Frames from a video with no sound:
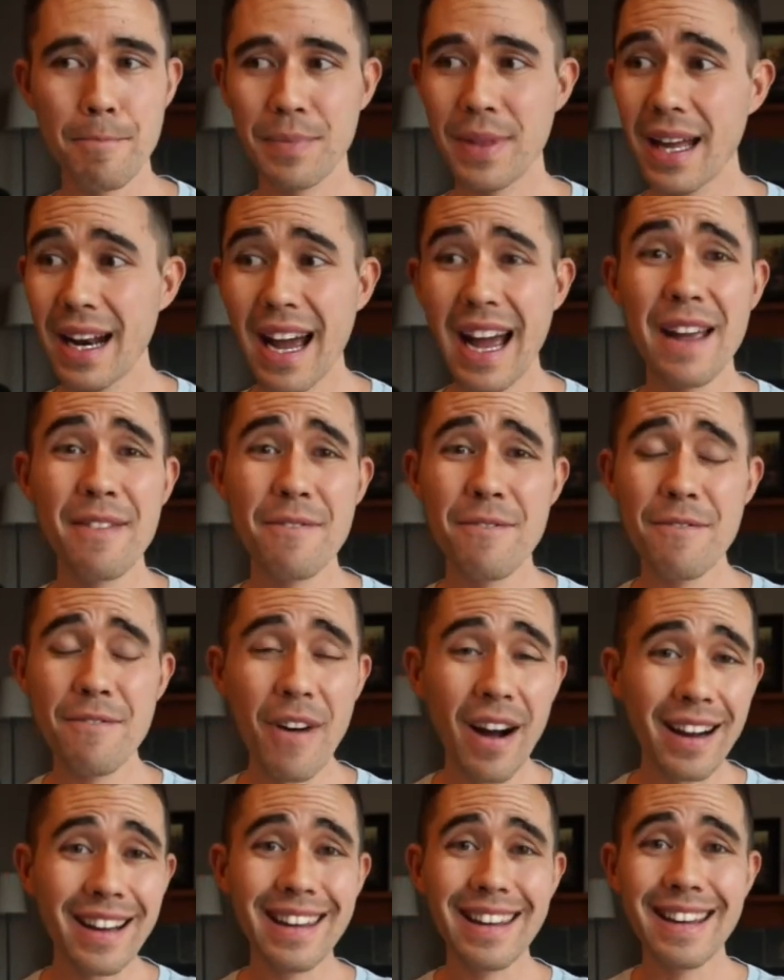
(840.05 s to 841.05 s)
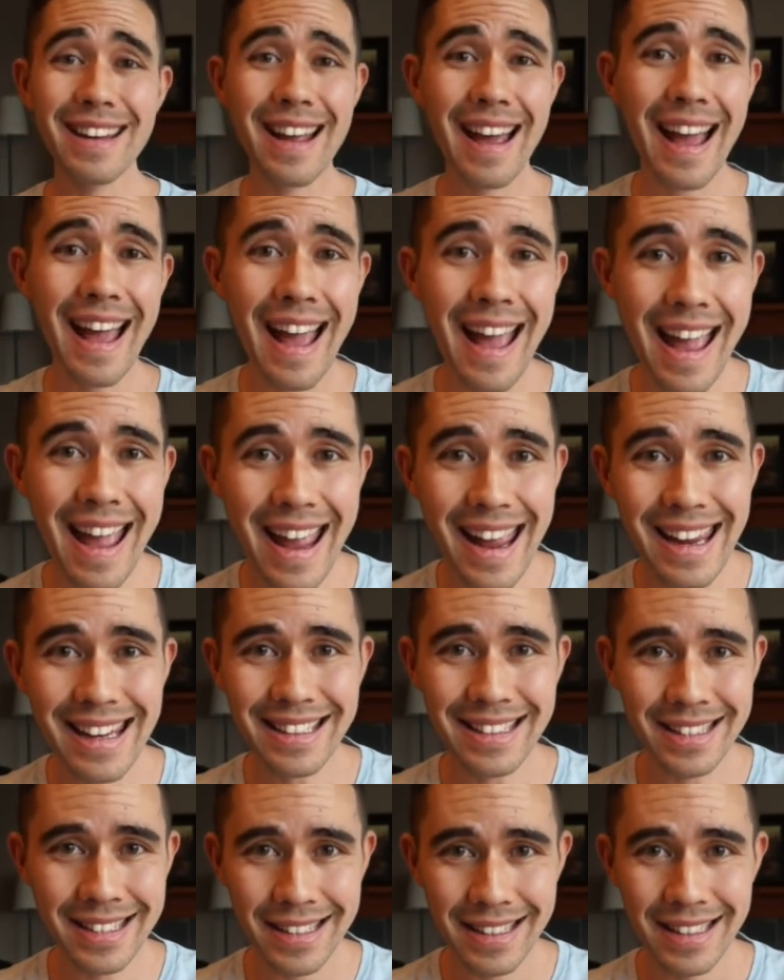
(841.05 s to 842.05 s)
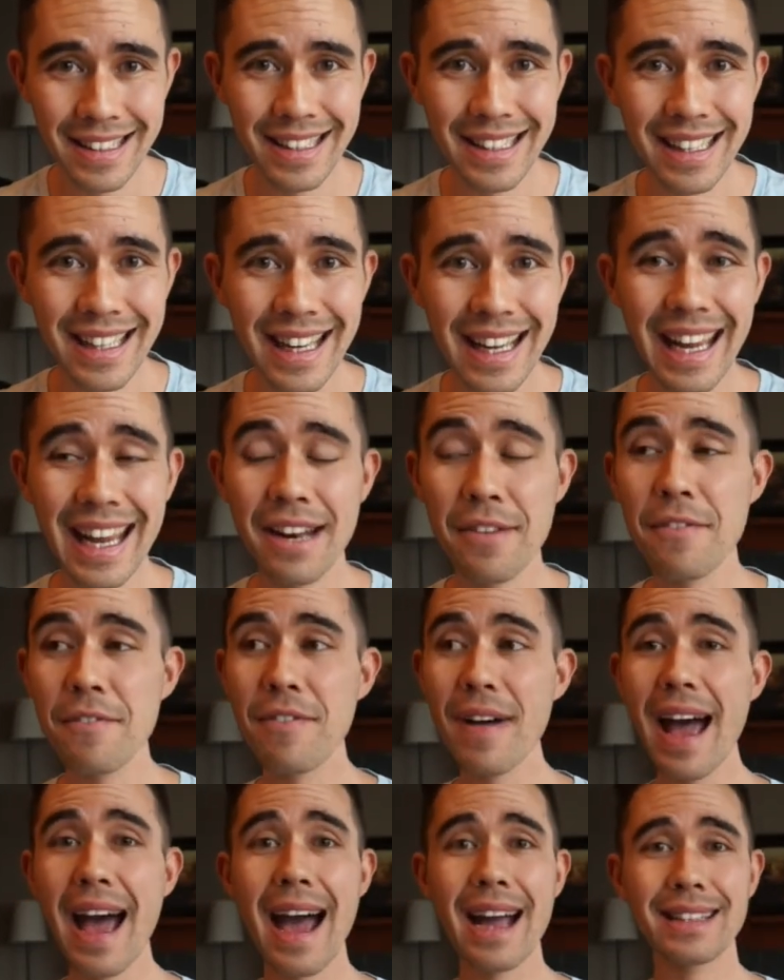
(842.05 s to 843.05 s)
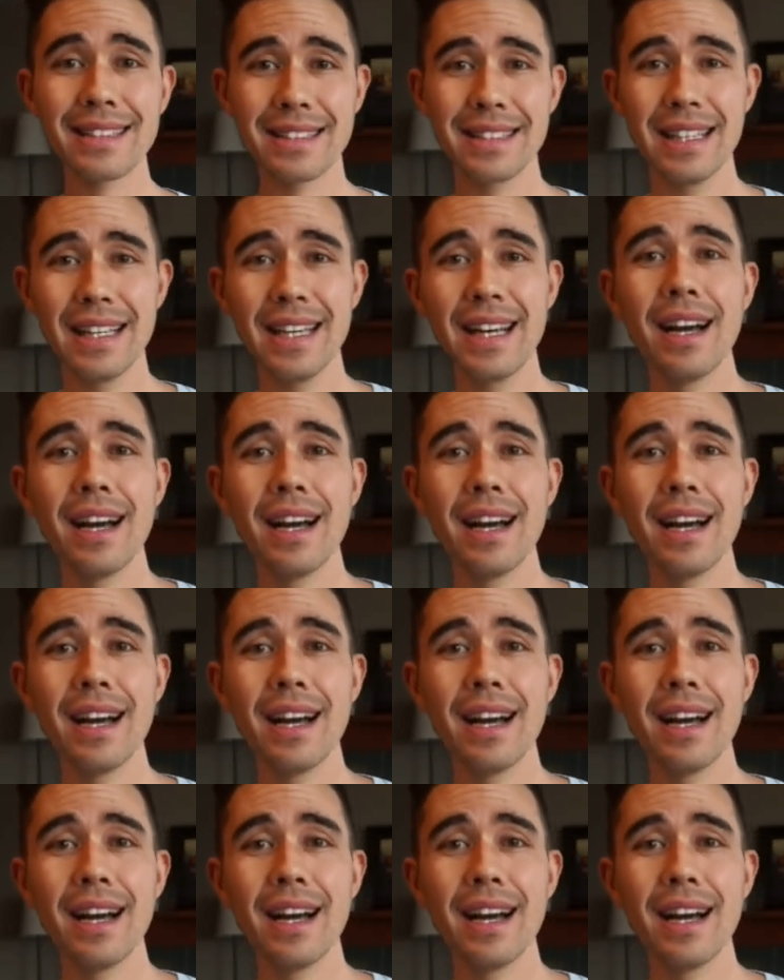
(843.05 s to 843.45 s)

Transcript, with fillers: that I fucking hate. In fact,